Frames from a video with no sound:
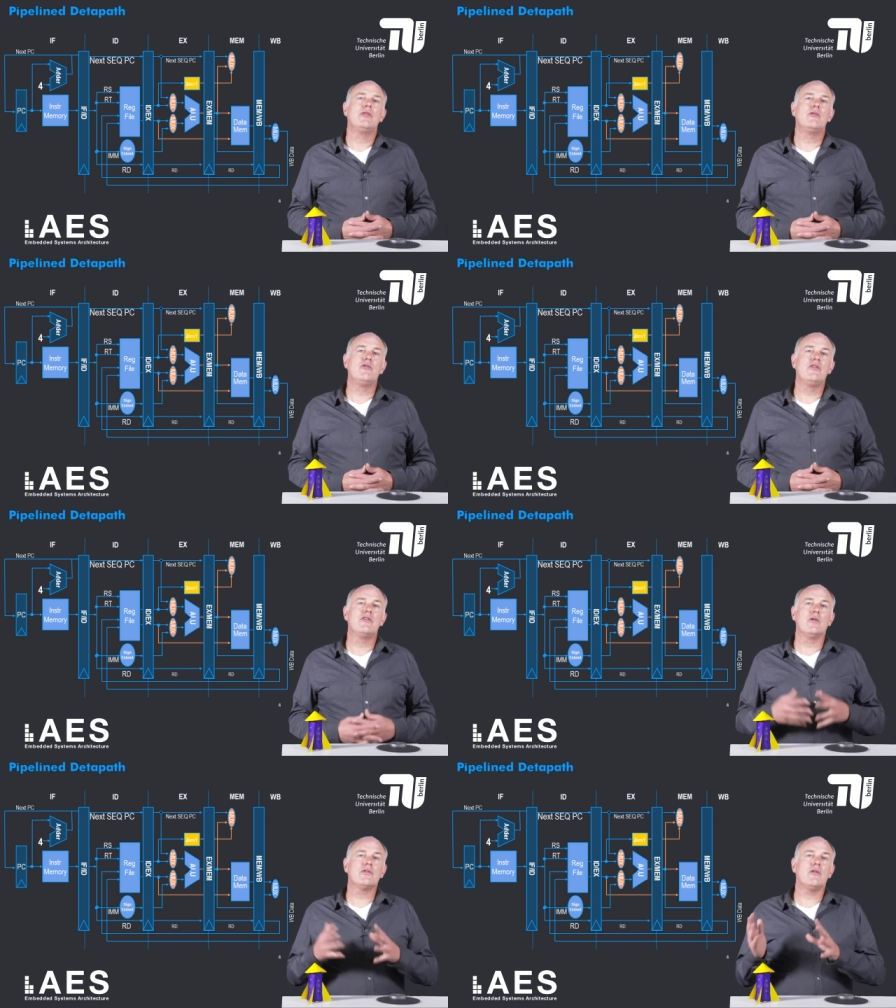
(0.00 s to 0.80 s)
the
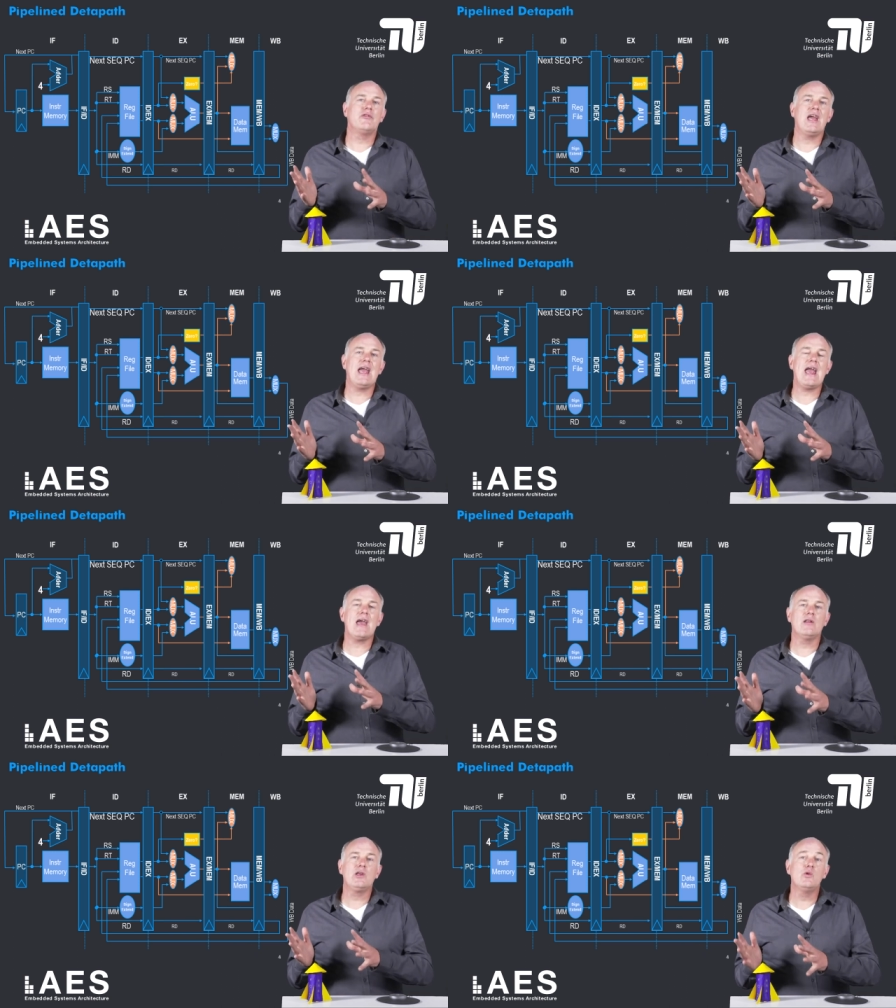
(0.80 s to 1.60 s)
result of the
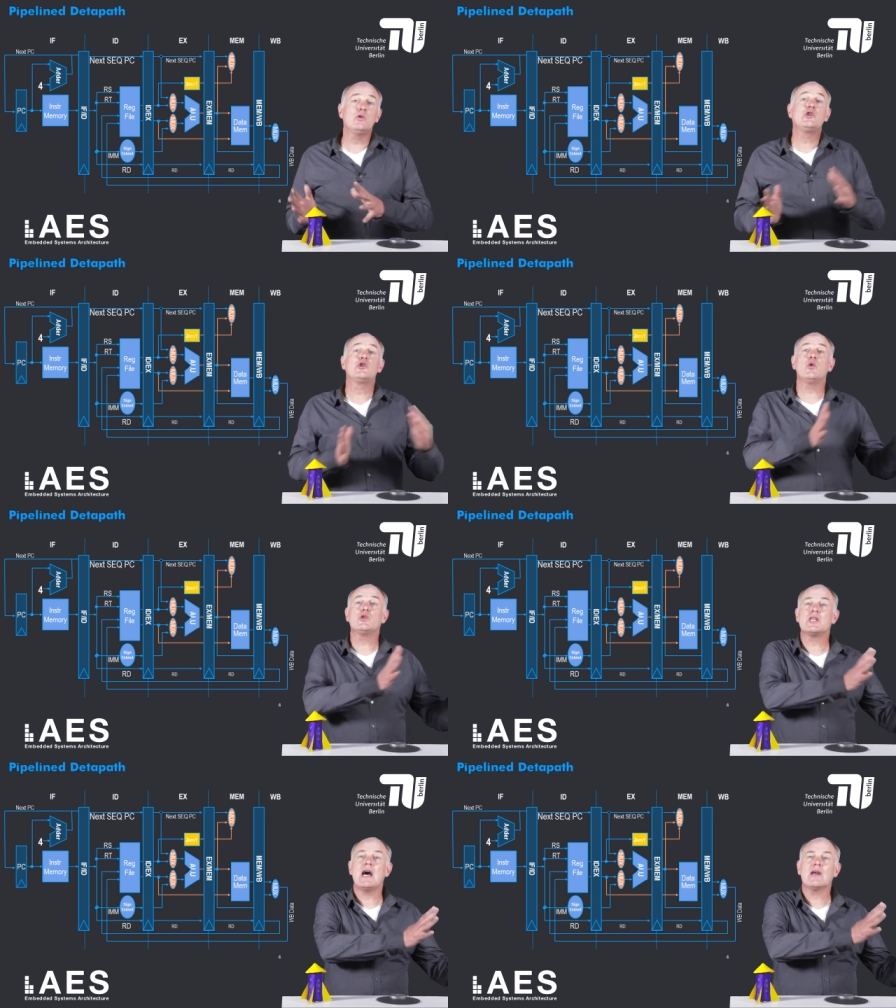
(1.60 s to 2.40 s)
ALU
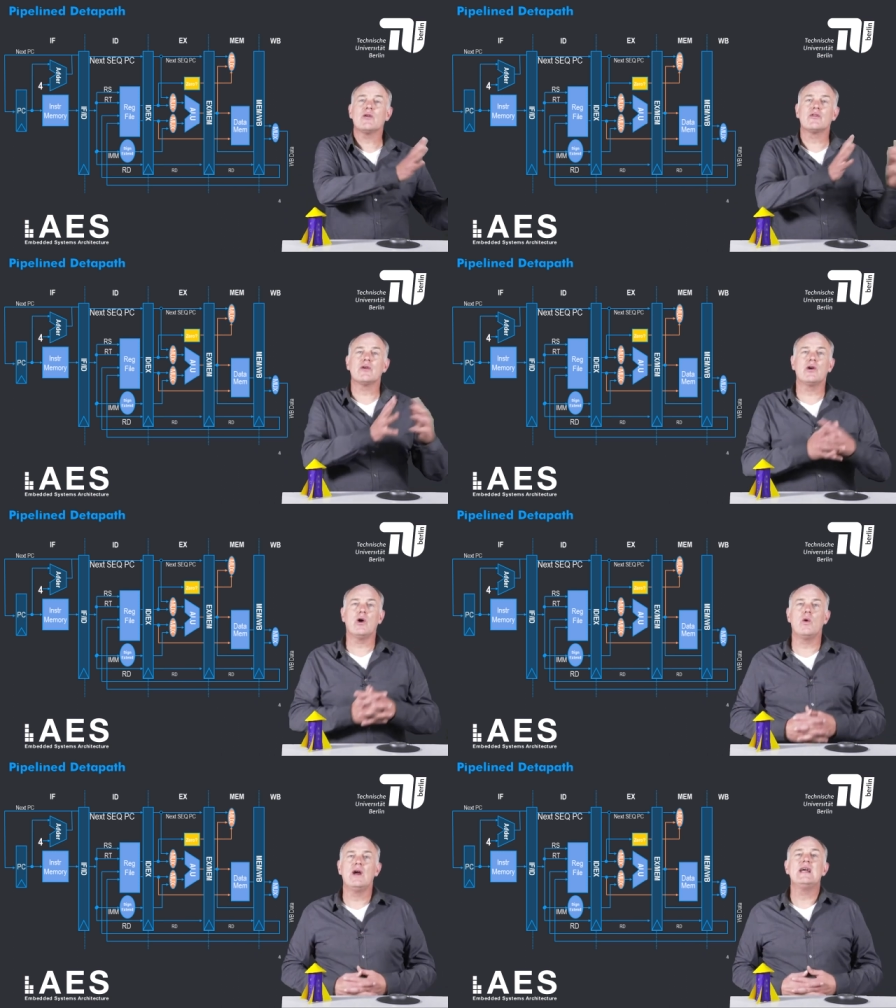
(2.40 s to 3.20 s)
two cycles
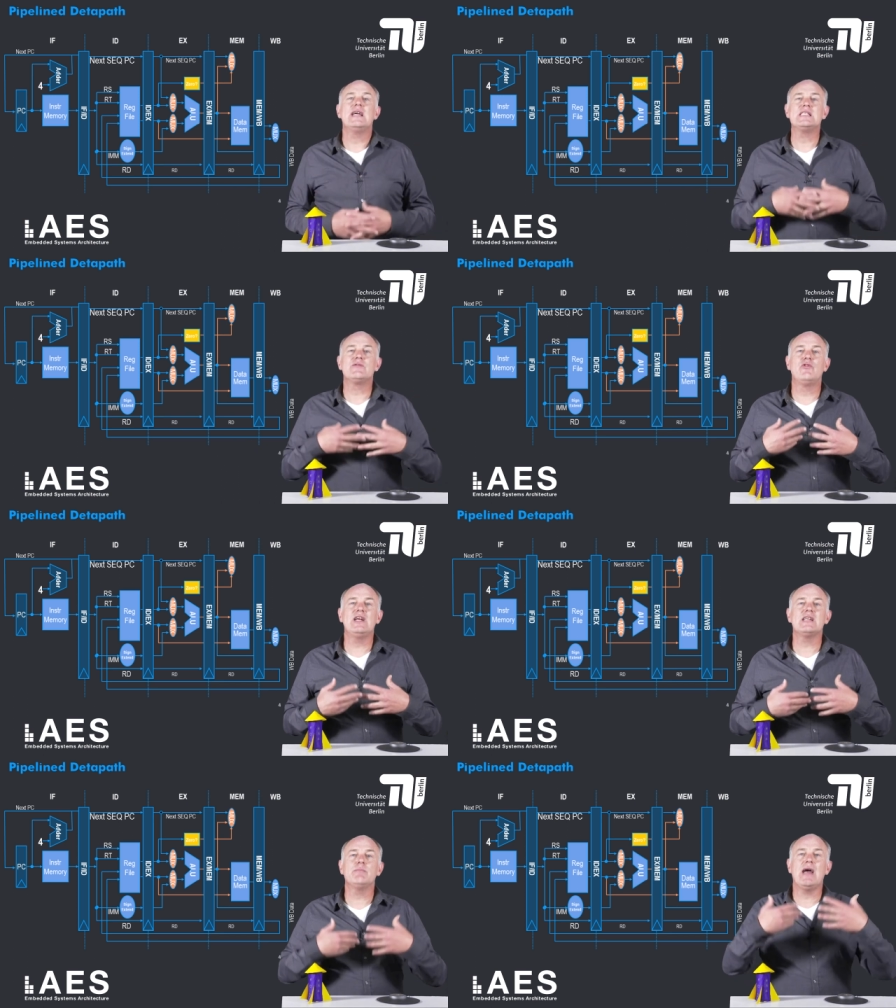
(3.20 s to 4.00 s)
ago is
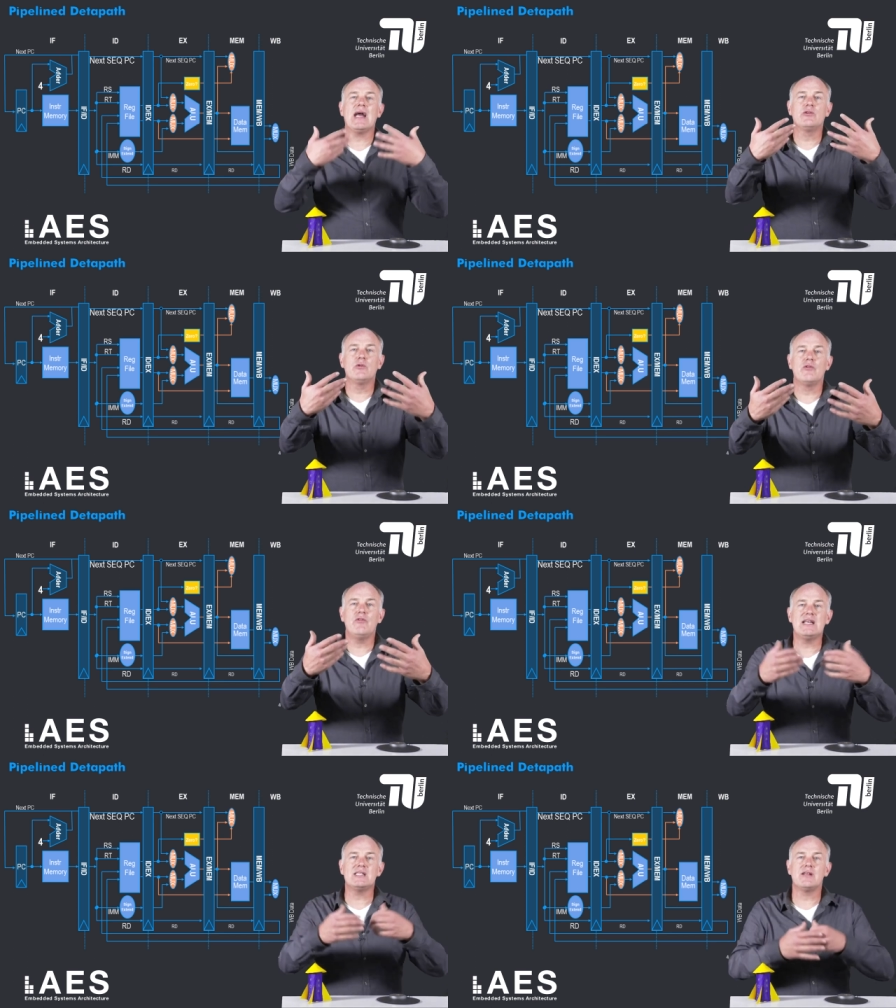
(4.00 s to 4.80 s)
written back to the
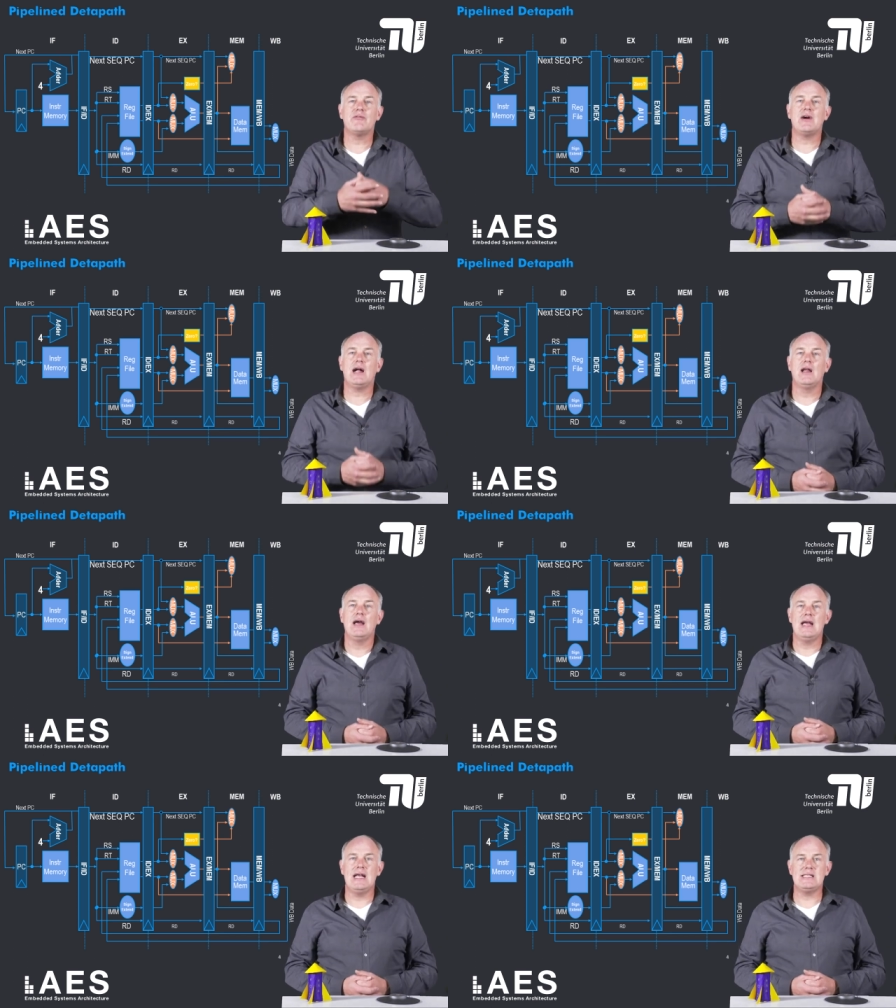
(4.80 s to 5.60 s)
register file
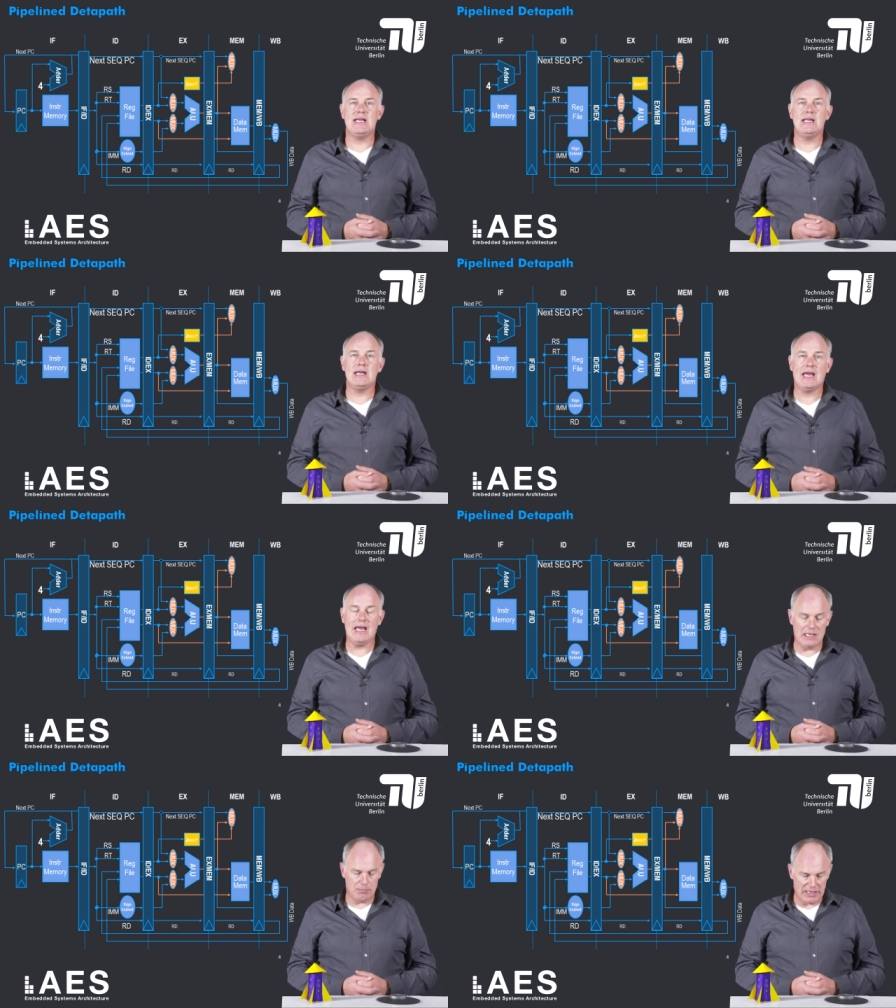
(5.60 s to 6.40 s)
as
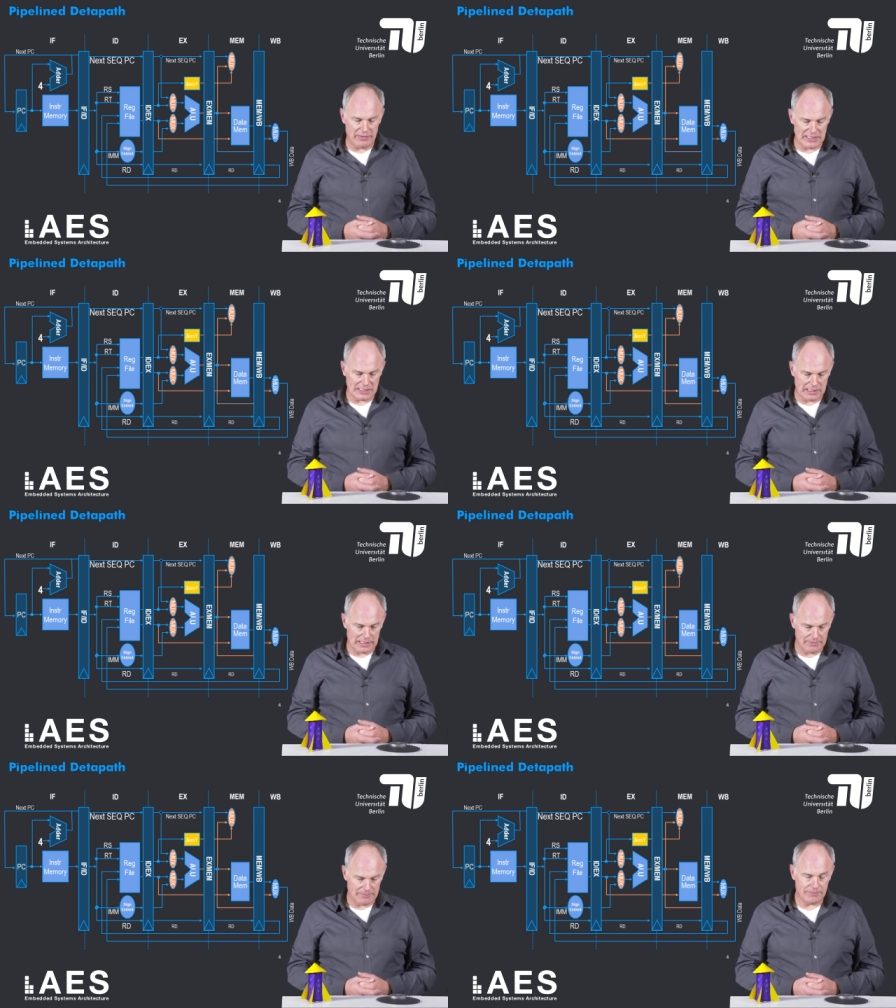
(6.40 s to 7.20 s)
indicated by this
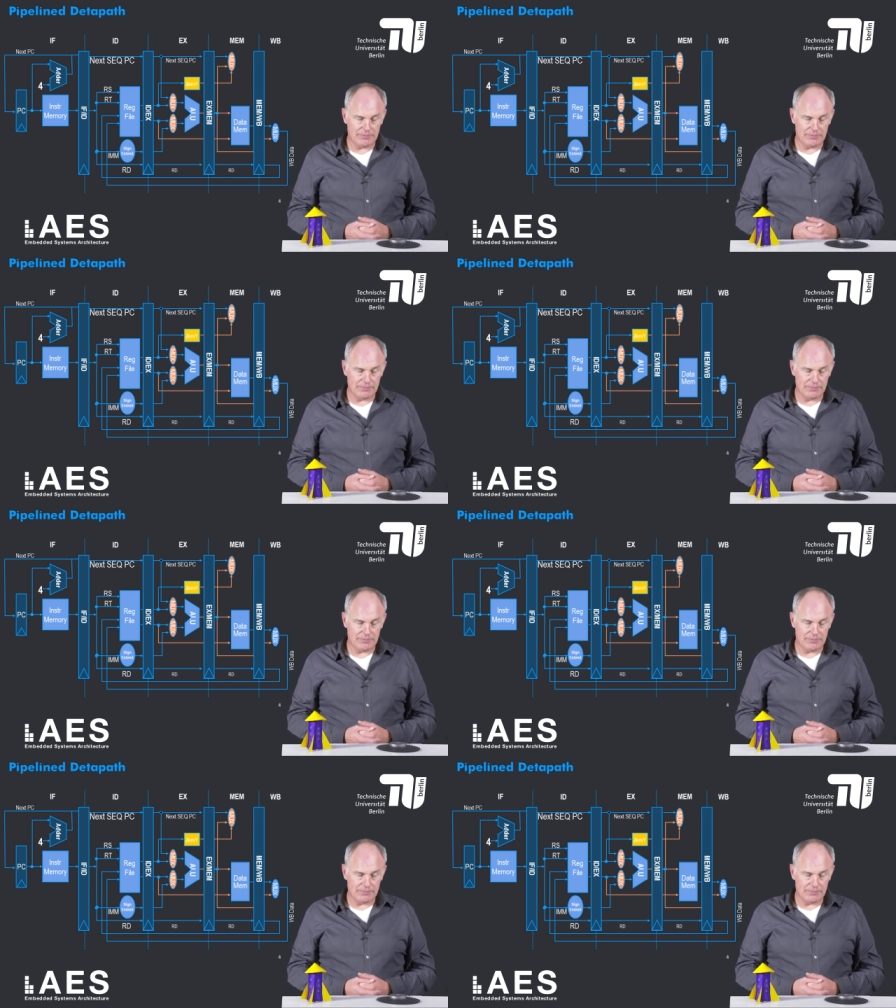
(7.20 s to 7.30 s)
line.